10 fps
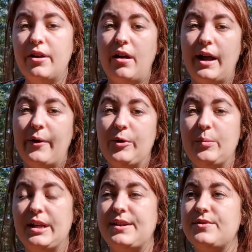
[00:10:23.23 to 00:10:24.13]
eye
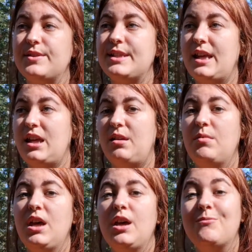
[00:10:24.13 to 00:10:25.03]
opening. So seeing
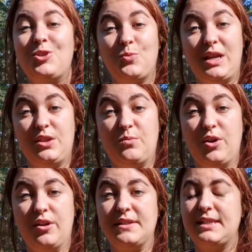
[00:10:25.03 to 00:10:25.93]
between the
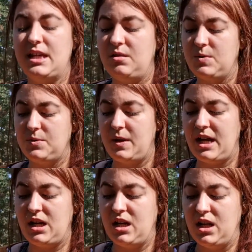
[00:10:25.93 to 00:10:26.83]
words, seeing
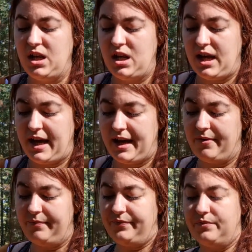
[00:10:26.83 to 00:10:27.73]
between
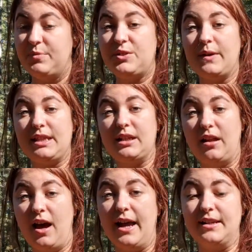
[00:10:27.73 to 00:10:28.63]
the
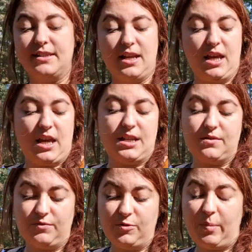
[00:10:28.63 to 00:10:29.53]
lines. It's a
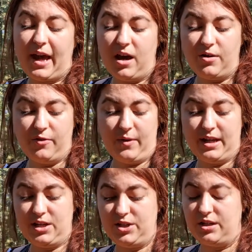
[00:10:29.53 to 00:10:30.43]
real powerful
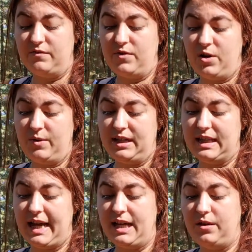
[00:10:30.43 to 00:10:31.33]
energy of knowing
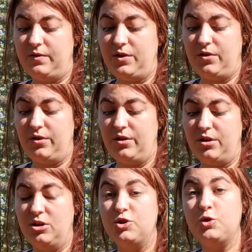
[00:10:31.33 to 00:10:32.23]
that if you
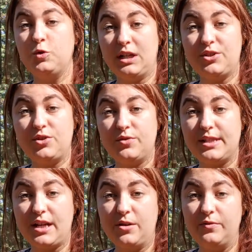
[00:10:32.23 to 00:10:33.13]
trust
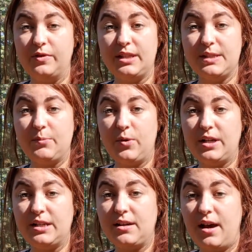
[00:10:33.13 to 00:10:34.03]
yourself at this point
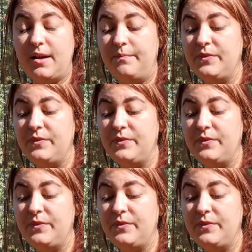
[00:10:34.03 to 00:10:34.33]
in time,